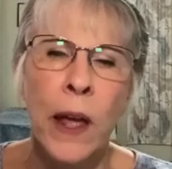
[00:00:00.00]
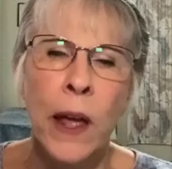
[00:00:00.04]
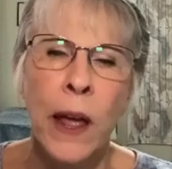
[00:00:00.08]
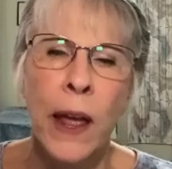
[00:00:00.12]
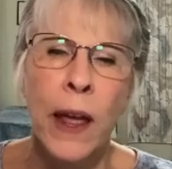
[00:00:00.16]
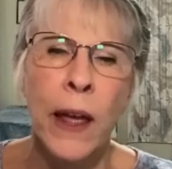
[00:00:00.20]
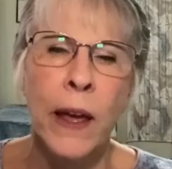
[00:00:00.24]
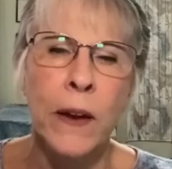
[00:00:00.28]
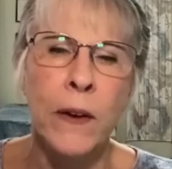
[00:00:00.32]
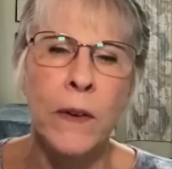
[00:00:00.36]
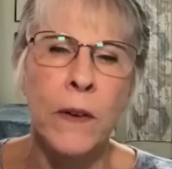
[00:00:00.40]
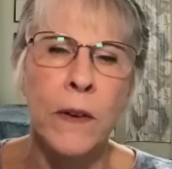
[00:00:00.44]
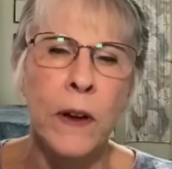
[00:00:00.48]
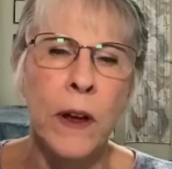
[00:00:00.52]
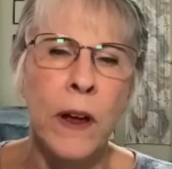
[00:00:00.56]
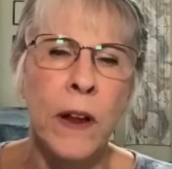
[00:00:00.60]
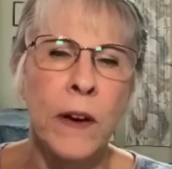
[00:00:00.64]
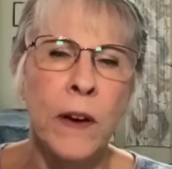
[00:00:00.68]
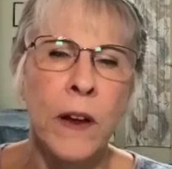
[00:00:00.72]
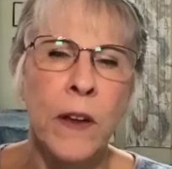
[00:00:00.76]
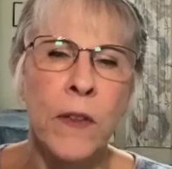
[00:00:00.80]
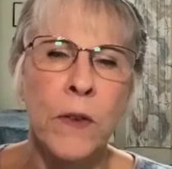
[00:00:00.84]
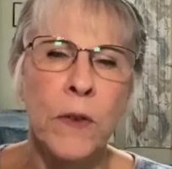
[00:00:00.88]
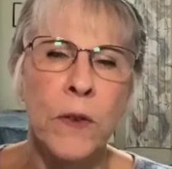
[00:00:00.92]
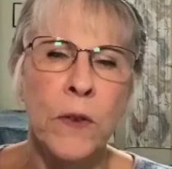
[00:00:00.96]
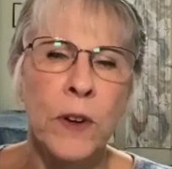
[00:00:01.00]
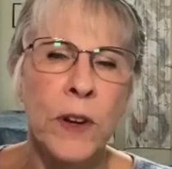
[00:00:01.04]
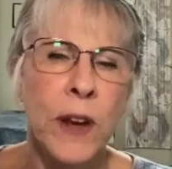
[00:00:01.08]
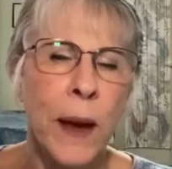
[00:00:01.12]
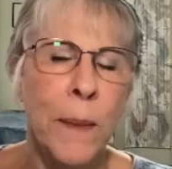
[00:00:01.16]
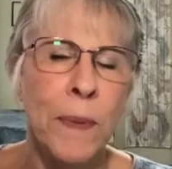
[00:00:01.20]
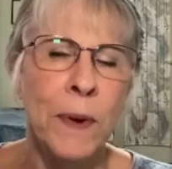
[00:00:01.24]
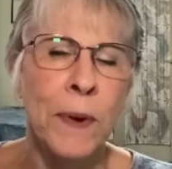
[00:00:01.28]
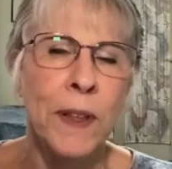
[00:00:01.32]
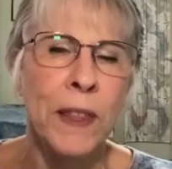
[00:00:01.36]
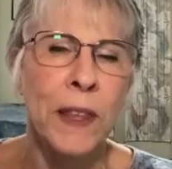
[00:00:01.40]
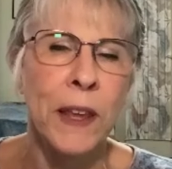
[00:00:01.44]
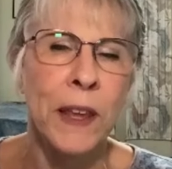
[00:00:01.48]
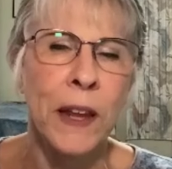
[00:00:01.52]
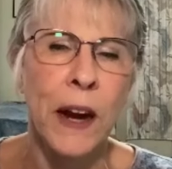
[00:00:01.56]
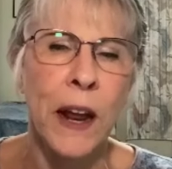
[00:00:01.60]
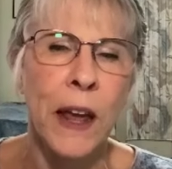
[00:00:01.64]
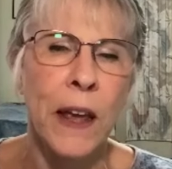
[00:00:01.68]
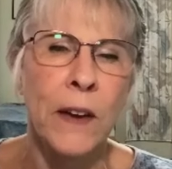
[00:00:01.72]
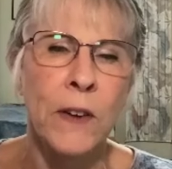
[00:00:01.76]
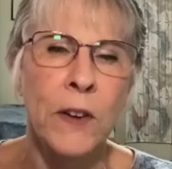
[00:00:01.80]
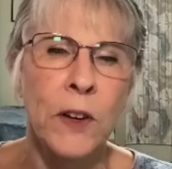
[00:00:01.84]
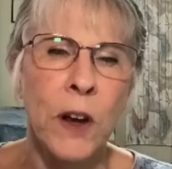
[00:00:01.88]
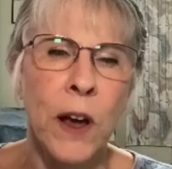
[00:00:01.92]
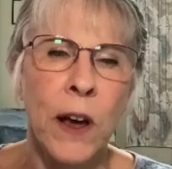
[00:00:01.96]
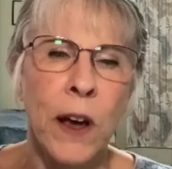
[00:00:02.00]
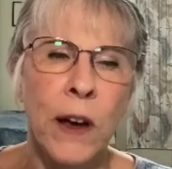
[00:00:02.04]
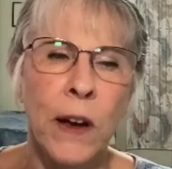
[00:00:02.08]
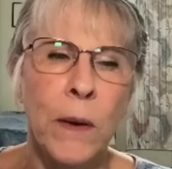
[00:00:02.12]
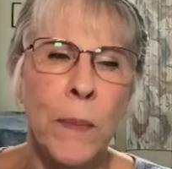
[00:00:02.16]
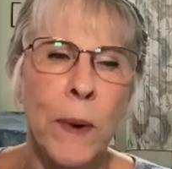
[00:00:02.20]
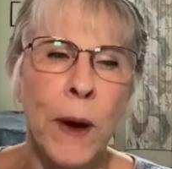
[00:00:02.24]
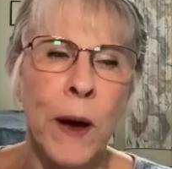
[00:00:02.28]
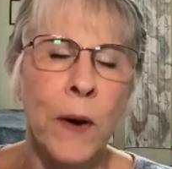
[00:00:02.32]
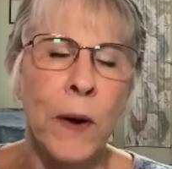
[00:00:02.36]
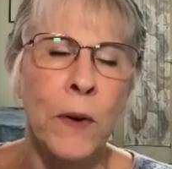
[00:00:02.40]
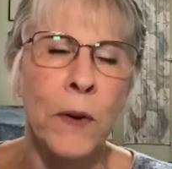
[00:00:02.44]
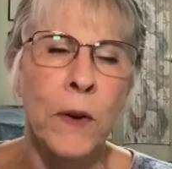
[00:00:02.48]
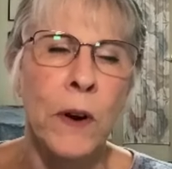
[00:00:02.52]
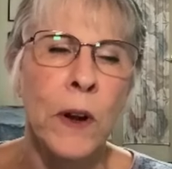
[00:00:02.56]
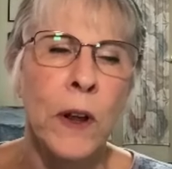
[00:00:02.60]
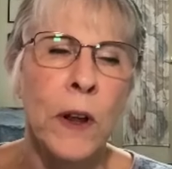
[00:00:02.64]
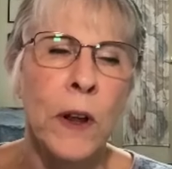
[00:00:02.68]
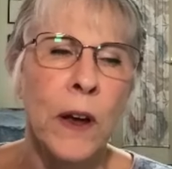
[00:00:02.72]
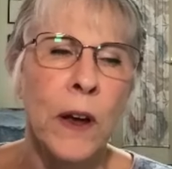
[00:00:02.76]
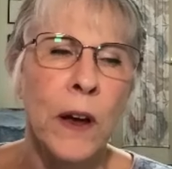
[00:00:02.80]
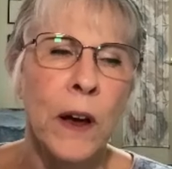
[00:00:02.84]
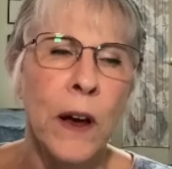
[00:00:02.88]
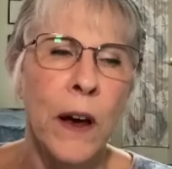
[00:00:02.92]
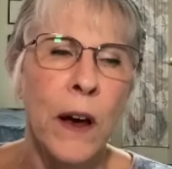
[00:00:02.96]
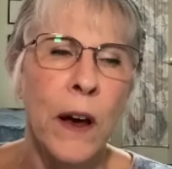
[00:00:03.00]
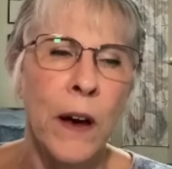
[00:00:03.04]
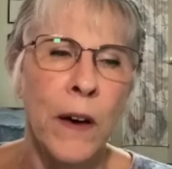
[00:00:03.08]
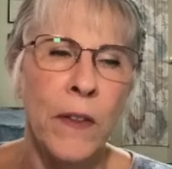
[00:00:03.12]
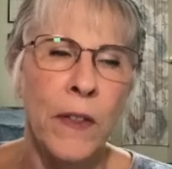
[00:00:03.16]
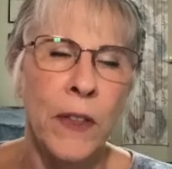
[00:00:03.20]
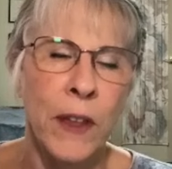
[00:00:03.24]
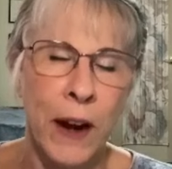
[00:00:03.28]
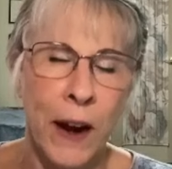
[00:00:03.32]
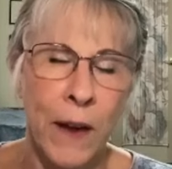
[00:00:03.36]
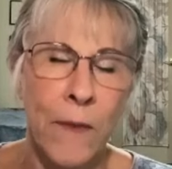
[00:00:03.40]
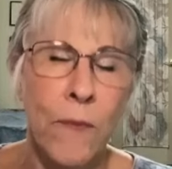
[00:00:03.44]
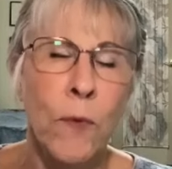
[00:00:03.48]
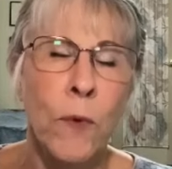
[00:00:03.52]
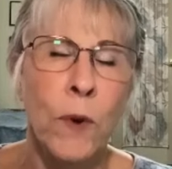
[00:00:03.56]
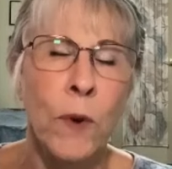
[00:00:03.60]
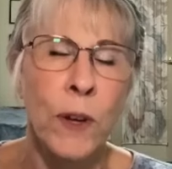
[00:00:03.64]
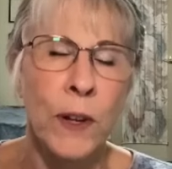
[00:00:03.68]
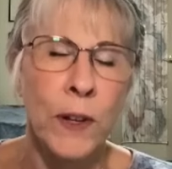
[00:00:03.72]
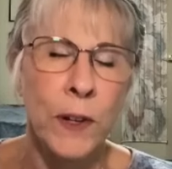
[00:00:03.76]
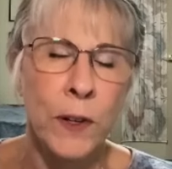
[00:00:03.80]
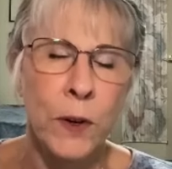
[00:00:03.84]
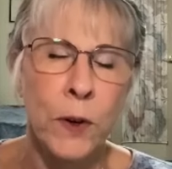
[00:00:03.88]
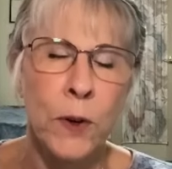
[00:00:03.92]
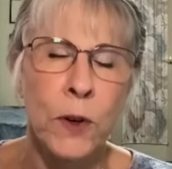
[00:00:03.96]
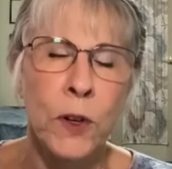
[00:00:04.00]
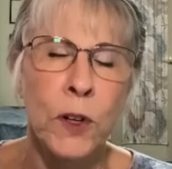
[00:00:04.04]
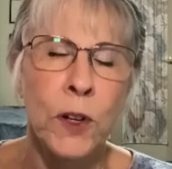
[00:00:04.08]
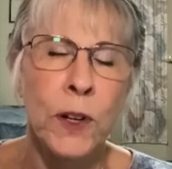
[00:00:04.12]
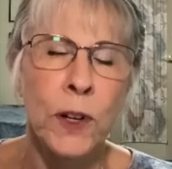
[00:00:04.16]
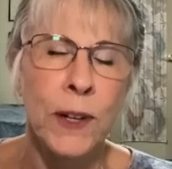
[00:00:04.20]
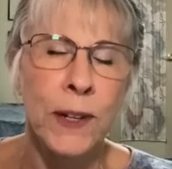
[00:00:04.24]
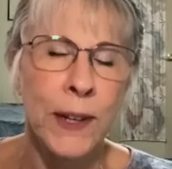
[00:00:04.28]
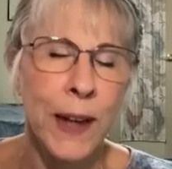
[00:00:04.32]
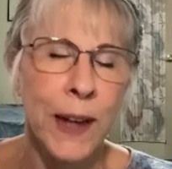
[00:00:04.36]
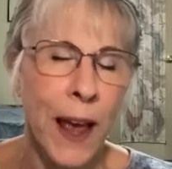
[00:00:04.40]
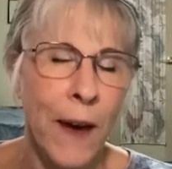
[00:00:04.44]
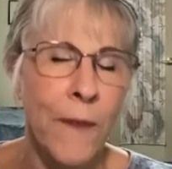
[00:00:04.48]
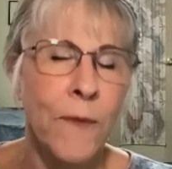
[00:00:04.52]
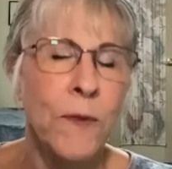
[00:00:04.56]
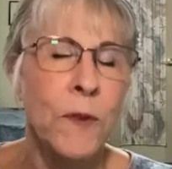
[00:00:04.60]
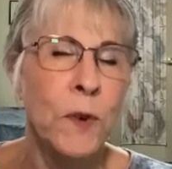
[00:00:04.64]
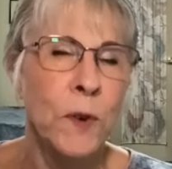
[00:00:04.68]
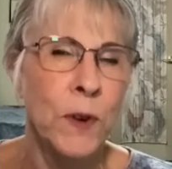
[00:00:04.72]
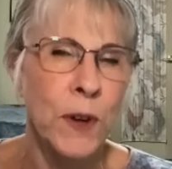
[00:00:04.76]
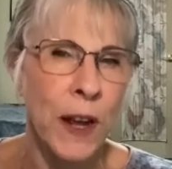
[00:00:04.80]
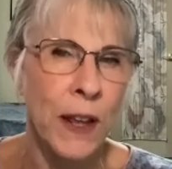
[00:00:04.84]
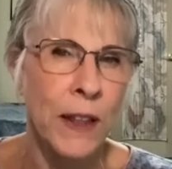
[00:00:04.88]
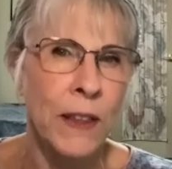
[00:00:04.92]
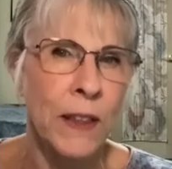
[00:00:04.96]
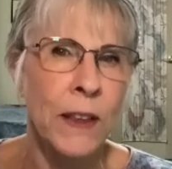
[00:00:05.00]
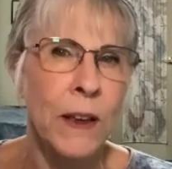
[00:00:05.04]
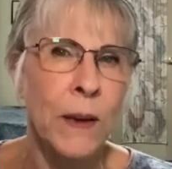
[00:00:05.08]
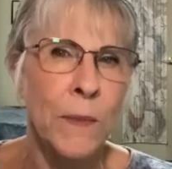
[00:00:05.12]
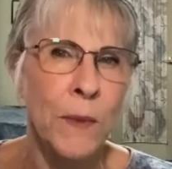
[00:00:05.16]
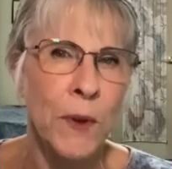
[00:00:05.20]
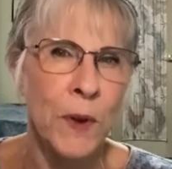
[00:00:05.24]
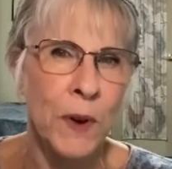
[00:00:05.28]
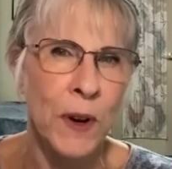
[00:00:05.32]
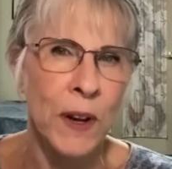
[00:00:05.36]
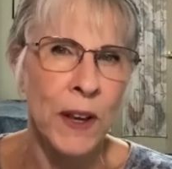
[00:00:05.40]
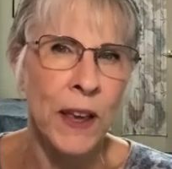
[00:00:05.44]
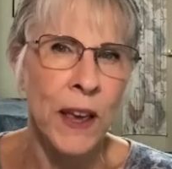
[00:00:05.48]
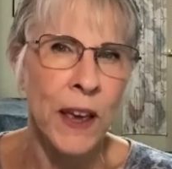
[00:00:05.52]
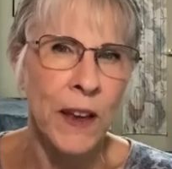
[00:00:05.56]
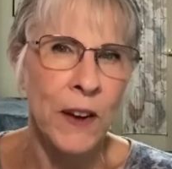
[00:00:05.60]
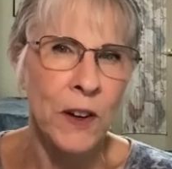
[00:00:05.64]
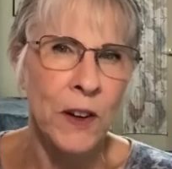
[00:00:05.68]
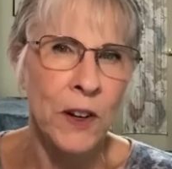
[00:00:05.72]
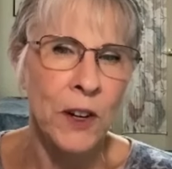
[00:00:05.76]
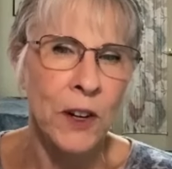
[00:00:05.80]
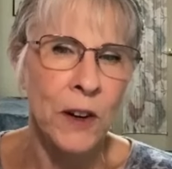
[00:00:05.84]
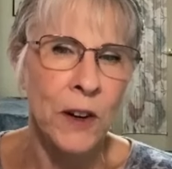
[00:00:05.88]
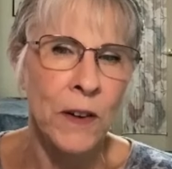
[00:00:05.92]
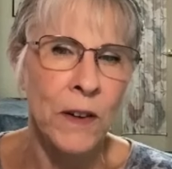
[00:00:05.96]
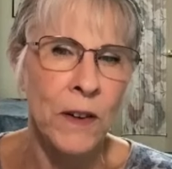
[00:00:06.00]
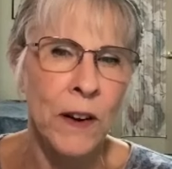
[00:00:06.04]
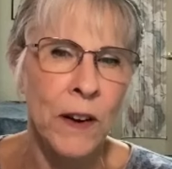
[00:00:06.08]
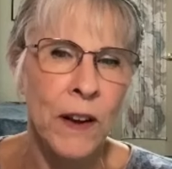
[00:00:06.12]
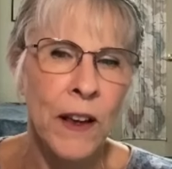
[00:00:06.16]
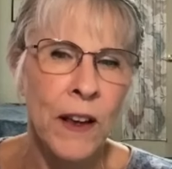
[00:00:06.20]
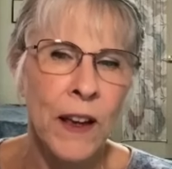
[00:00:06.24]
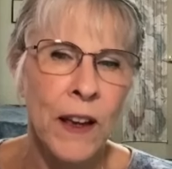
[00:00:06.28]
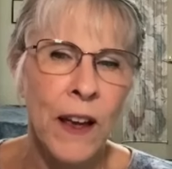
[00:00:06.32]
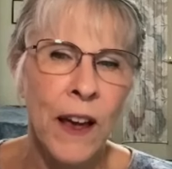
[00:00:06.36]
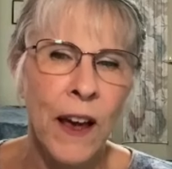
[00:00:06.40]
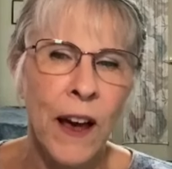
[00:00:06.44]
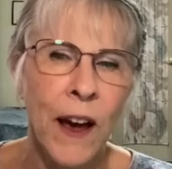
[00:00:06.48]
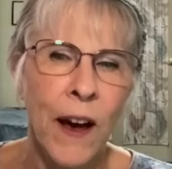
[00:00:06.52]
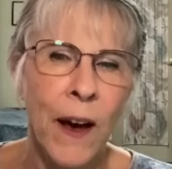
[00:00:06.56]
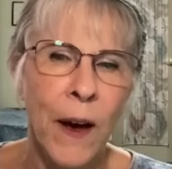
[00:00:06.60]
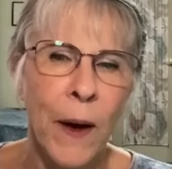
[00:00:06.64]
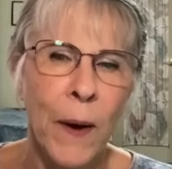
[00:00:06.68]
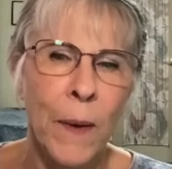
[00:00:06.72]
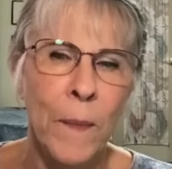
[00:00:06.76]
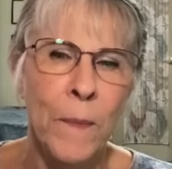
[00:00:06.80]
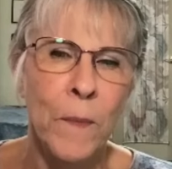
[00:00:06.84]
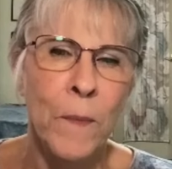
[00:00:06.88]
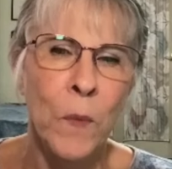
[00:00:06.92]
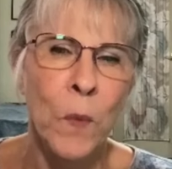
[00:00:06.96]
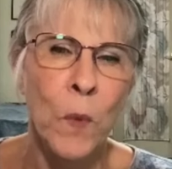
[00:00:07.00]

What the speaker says: And another topic that I talk about that I've researched is after-death communication, mm-hmm.